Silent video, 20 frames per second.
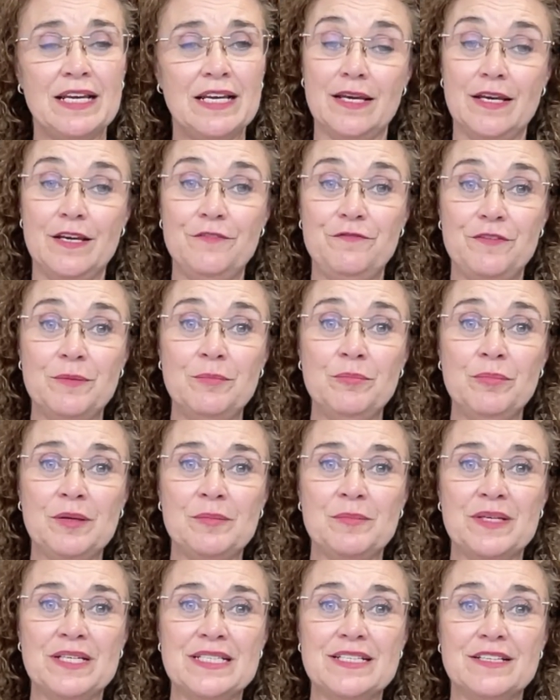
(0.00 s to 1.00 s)
If
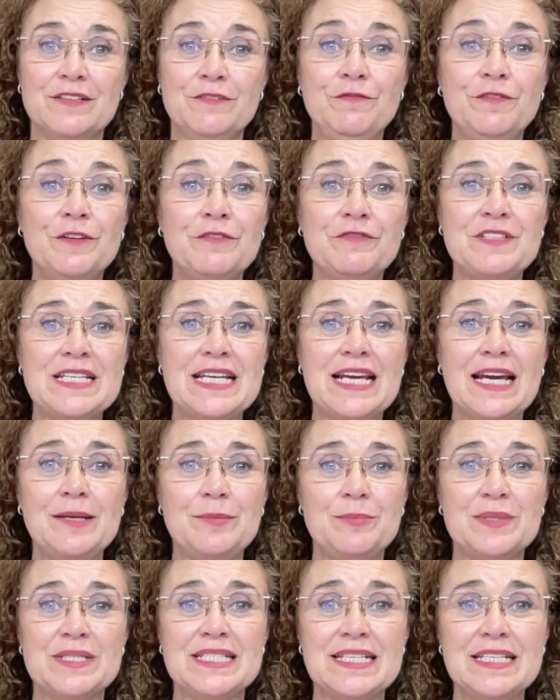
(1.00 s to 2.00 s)
implemented,
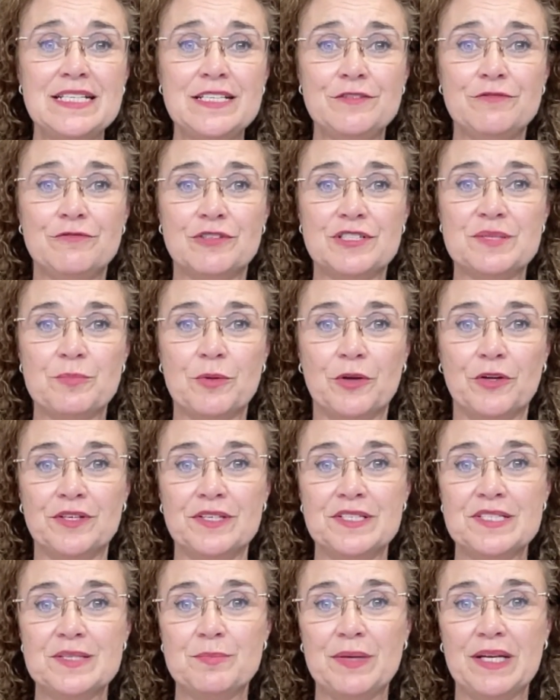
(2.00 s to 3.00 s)
58% of
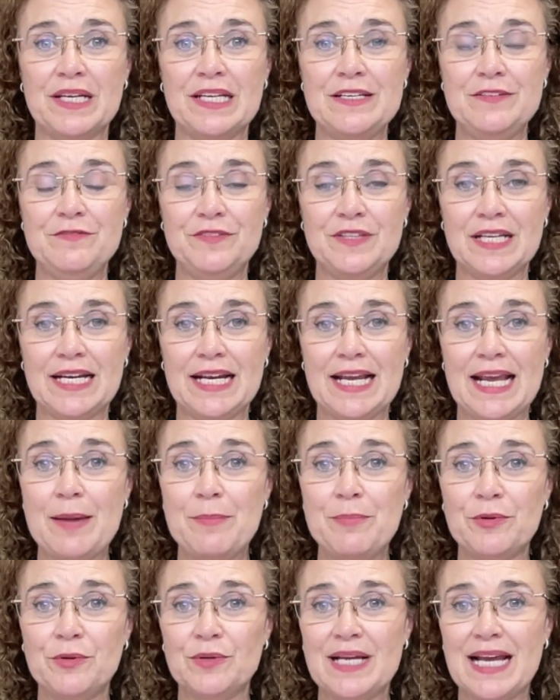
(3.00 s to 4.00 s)
respondents believed that a
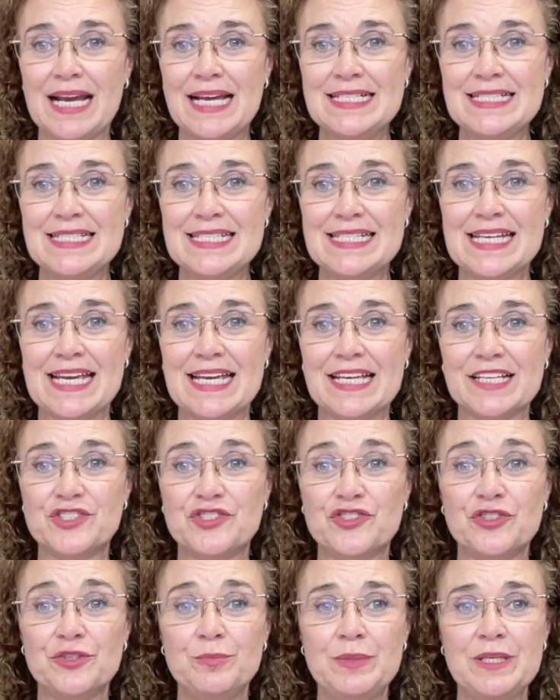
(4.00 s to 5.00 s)
capital gains tax
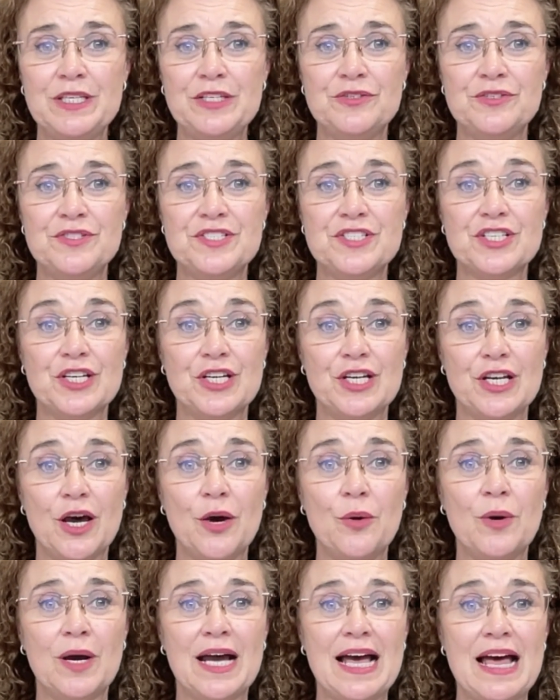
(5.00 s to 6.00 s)
should be used to
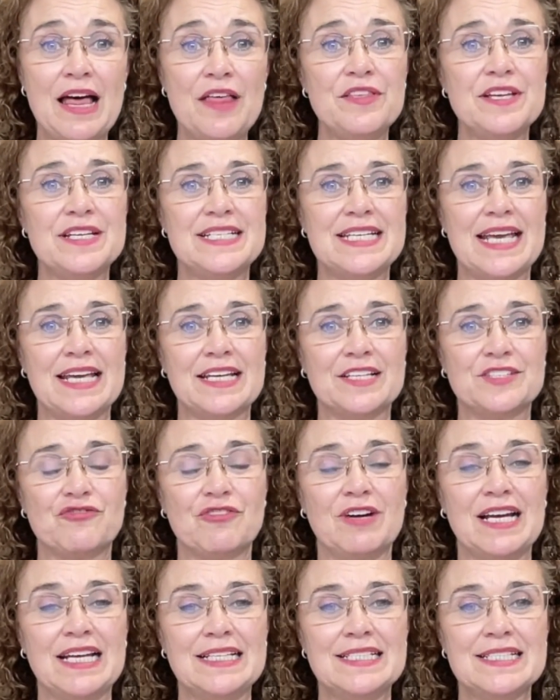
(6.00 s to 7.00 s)
lower other tax
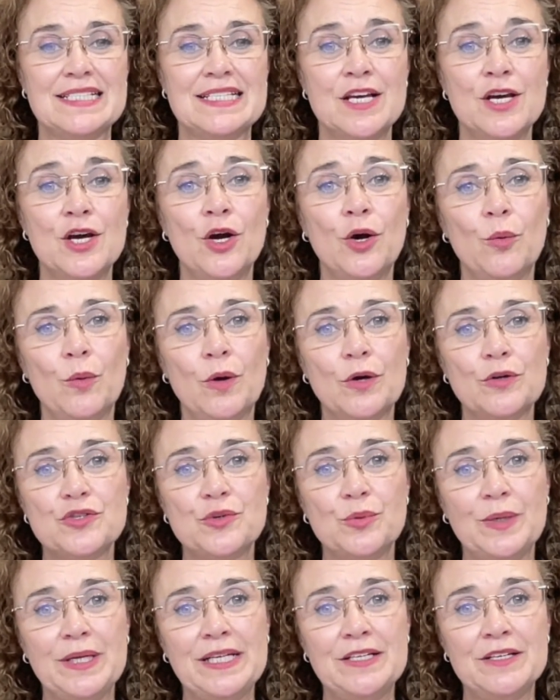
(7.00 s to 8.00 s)
rates, while
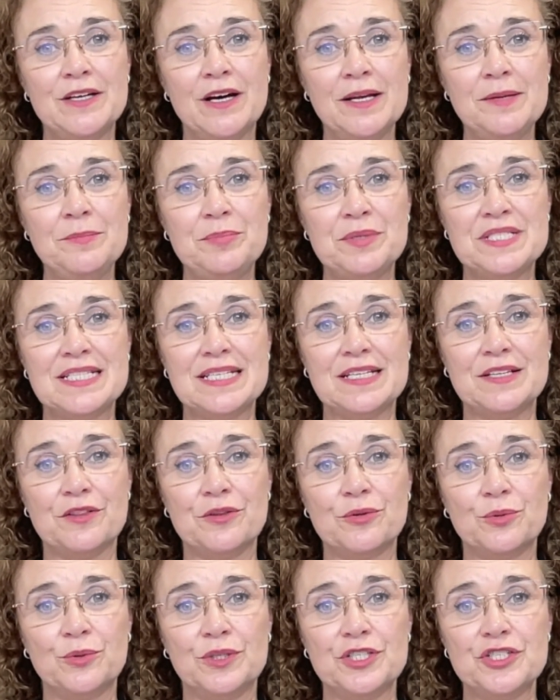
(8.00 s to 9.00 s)
29%
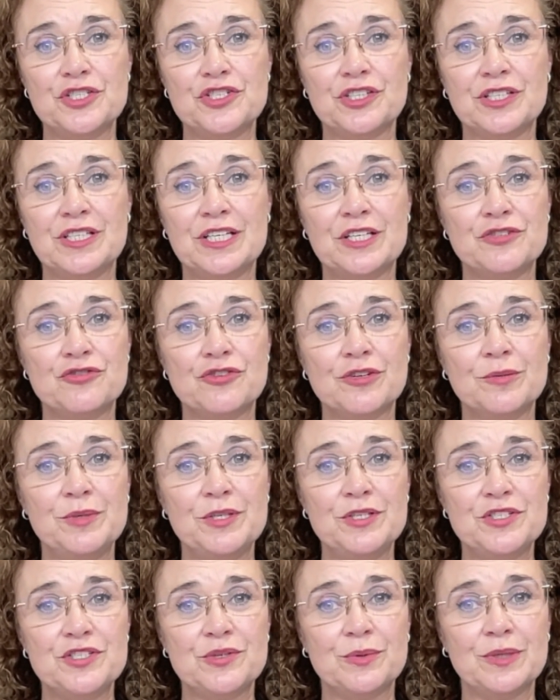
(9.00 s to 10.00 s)
thought it should
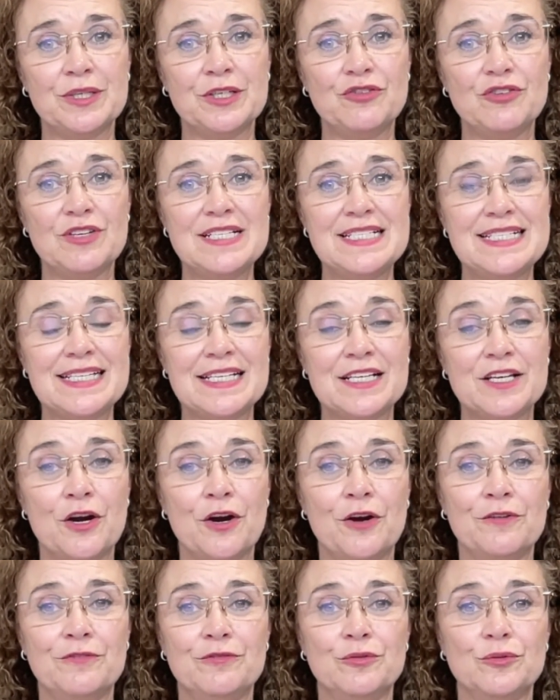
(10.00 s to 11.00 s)
contribute to increasing
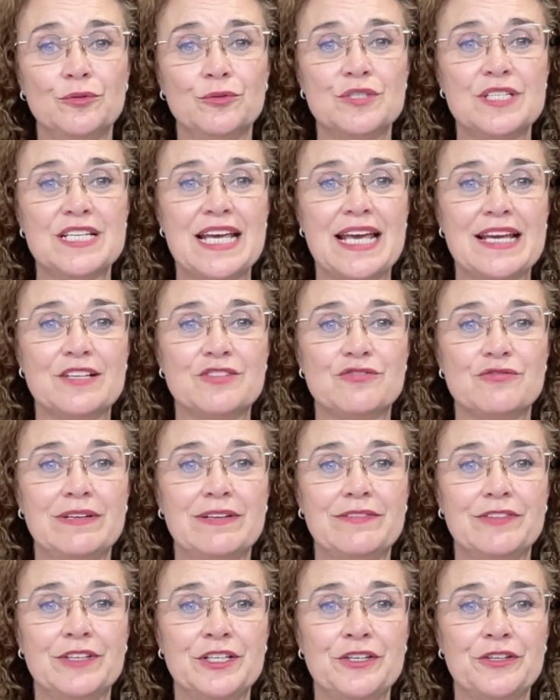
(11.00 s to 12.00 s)
overall tax
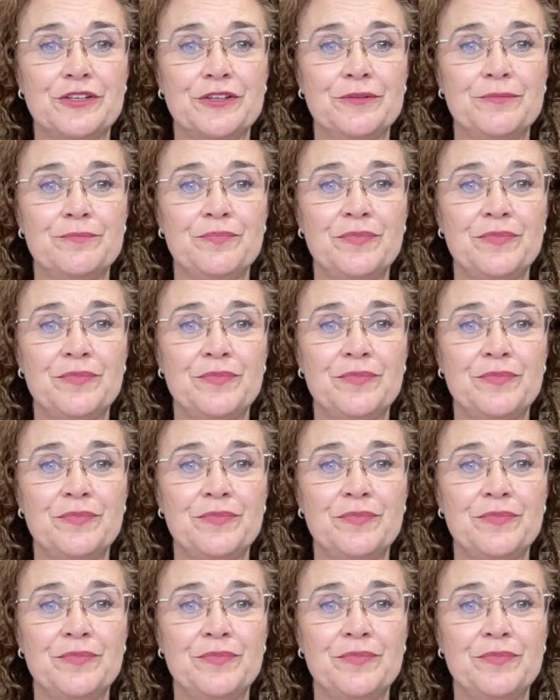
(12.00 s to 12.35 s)
revenue.